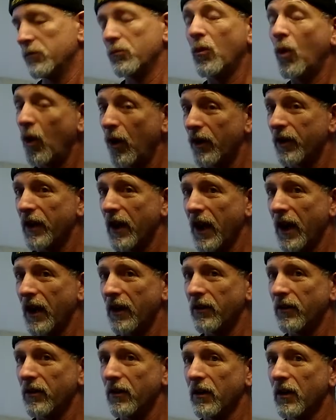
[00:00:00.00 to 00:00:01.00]
More
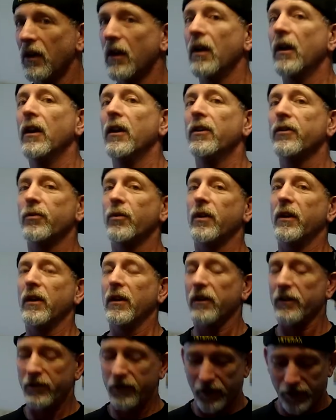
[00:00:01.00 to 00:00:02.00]
than. That's what it
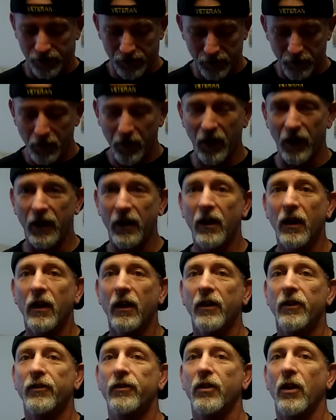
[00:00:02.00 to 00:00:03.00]
looks like to me.
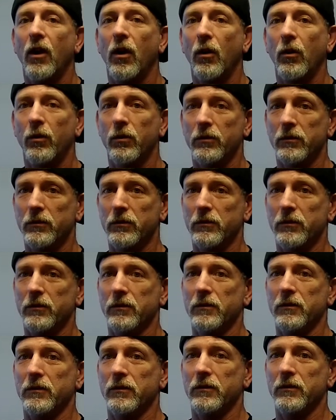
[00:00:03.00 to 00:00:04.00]
So,
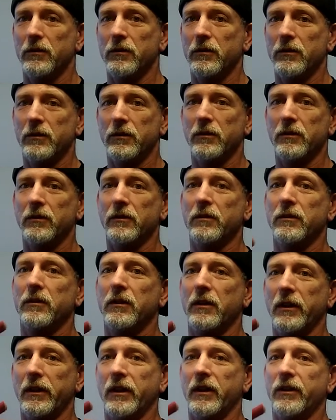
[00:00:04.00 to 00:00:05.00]

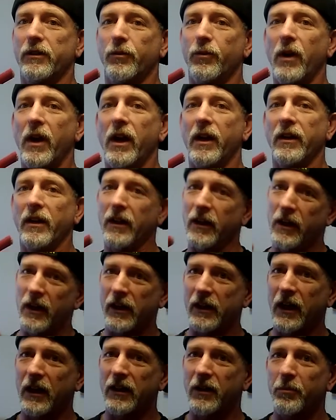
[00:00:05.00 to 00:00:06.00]
I got the red and I
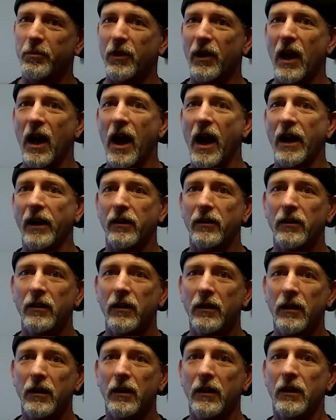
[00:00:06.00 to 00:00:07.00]
got the black.
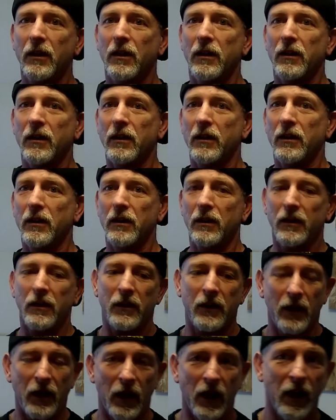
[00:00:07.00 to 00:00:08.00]

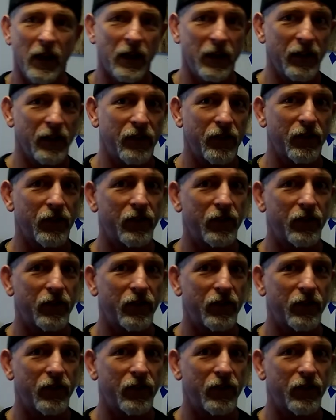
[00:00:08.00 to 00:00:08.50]
And it's